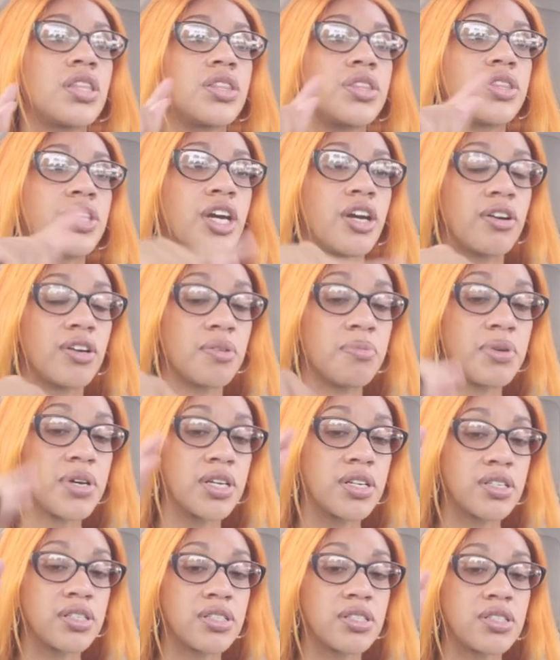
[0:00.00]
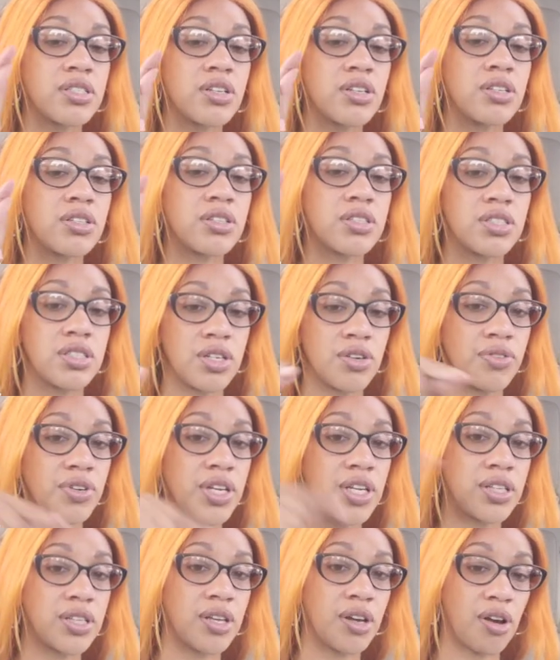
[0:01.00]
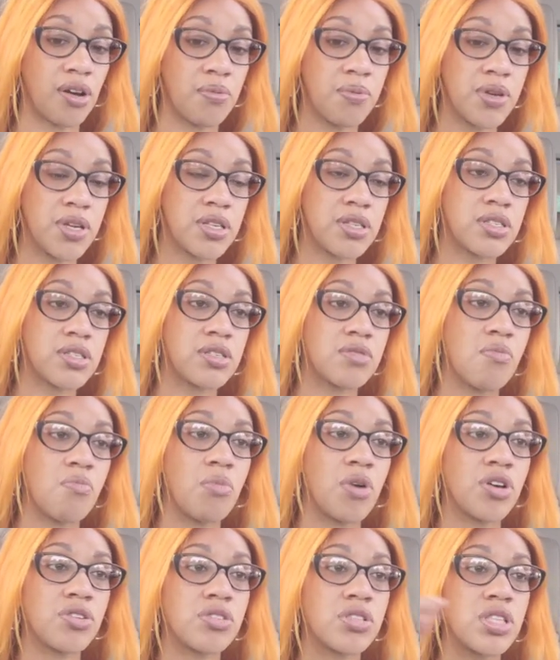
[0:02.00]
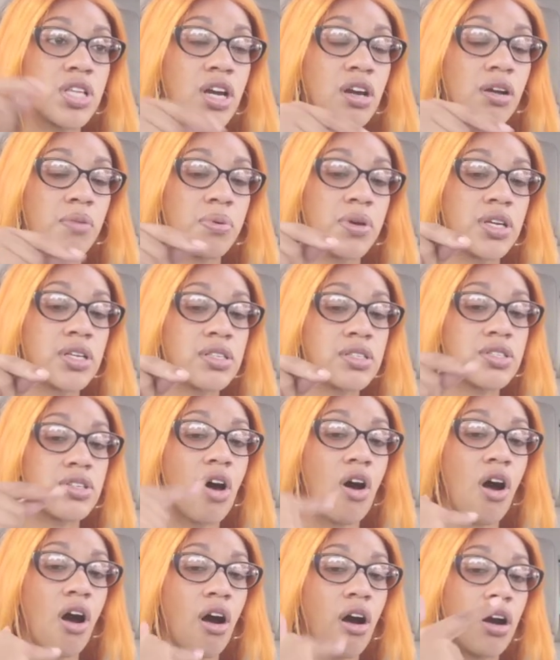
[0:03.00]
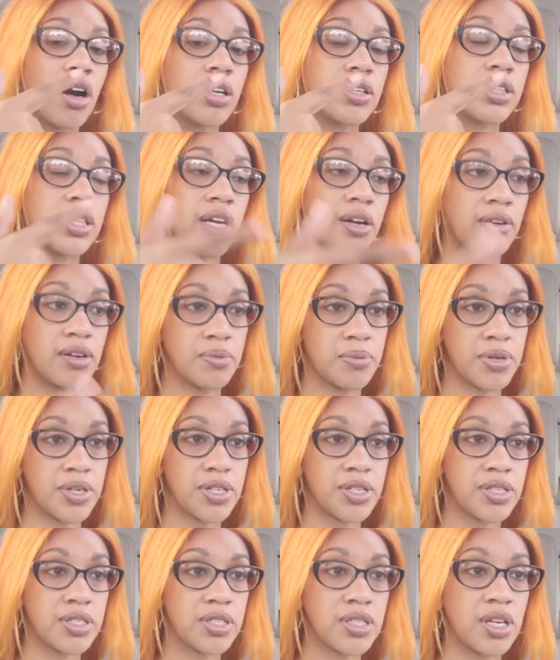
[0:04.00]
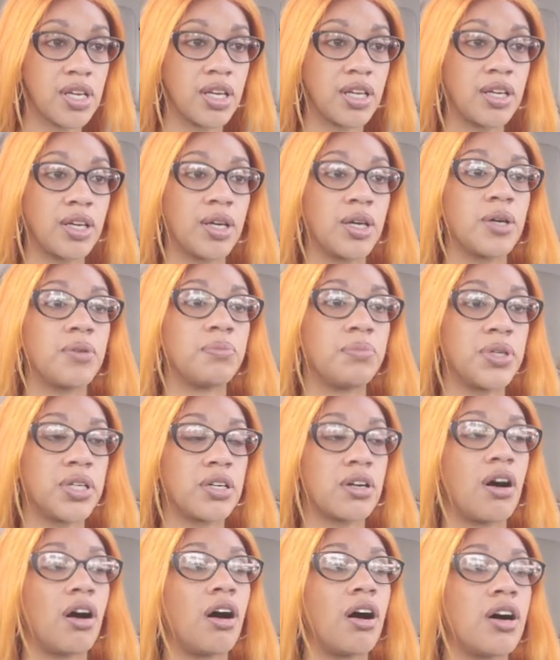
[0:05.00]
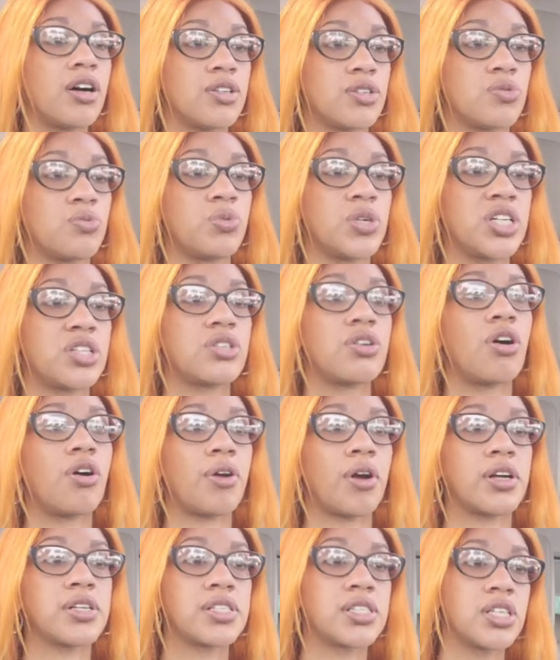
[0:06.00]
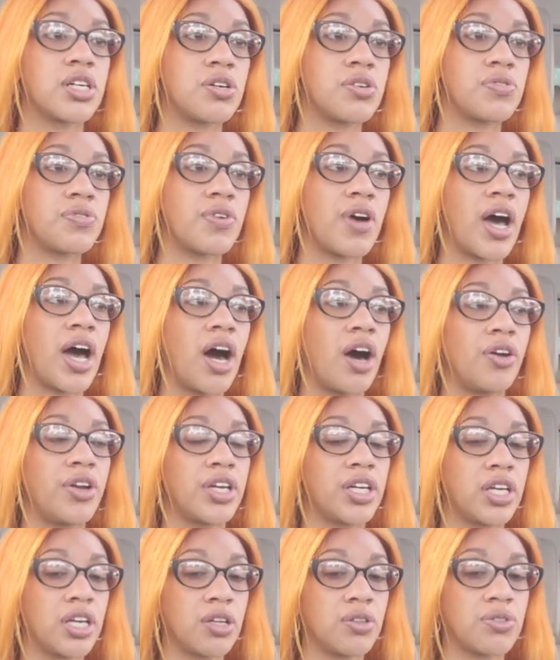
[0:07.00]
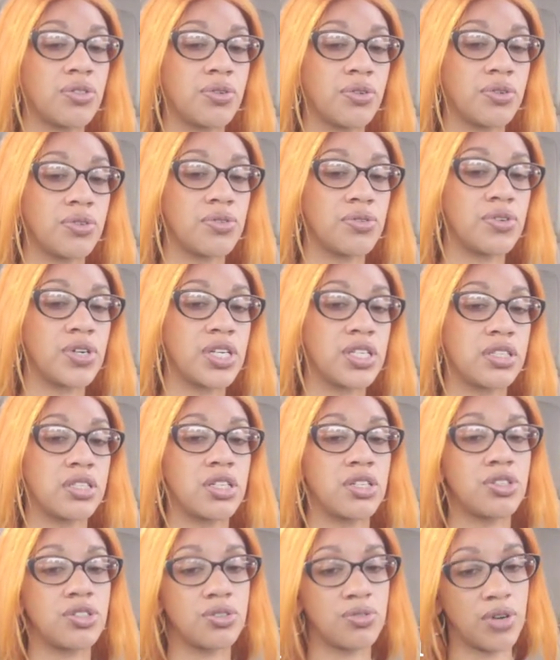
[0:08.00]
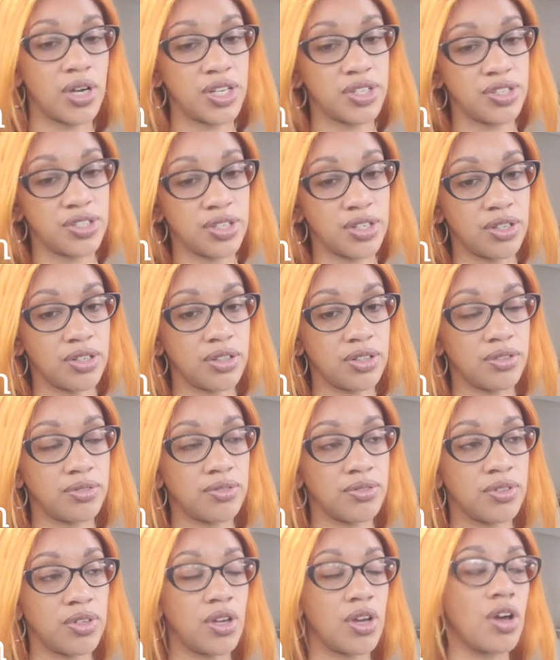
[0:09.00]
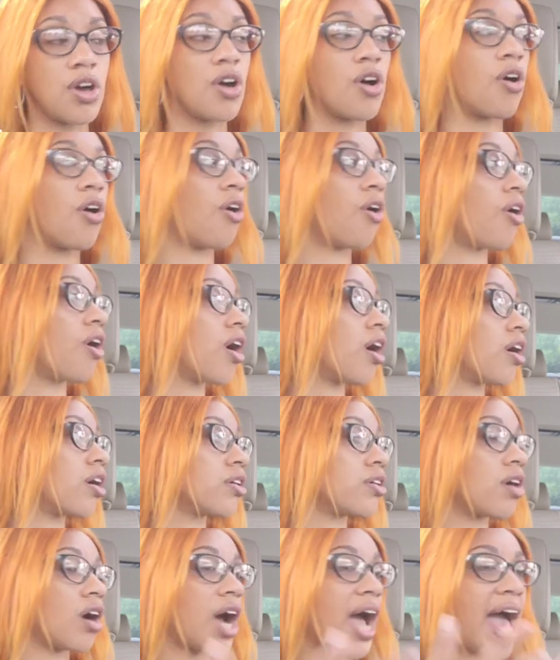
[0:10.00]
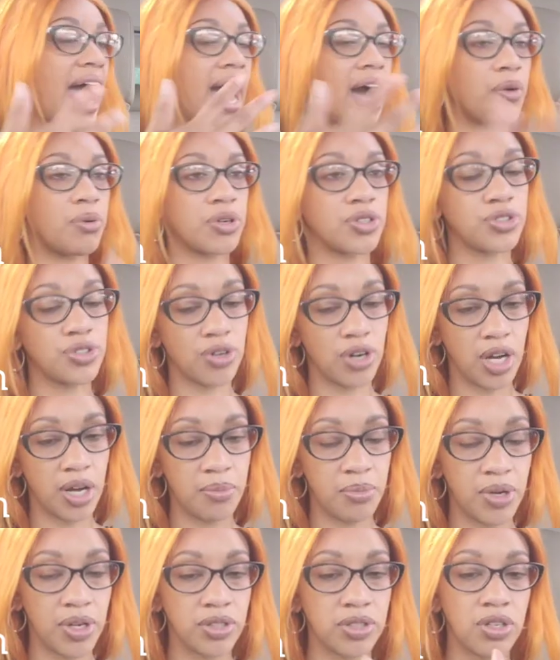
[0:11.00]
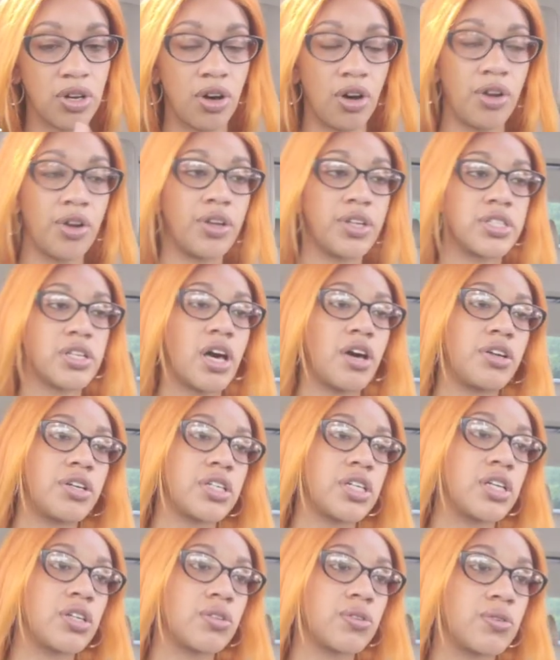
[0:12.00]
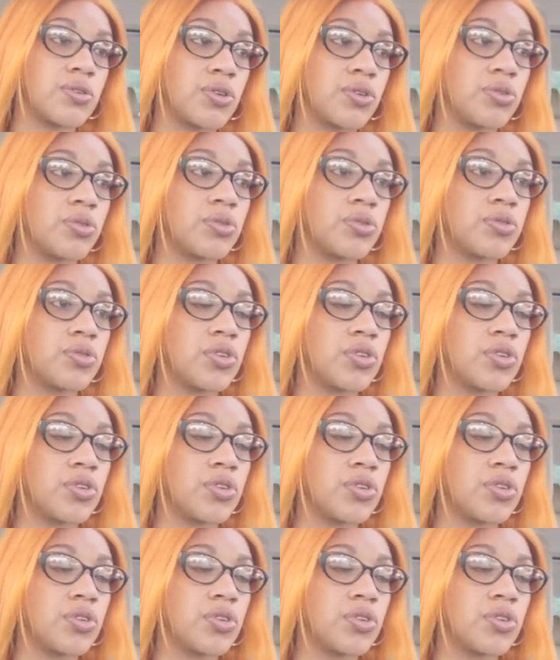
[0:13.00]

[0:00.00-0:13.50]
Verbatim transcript: Therapists still need therapists. Most therapists are therapists because we taught ourselves how to get through a situation or our trauma taught us how to get through.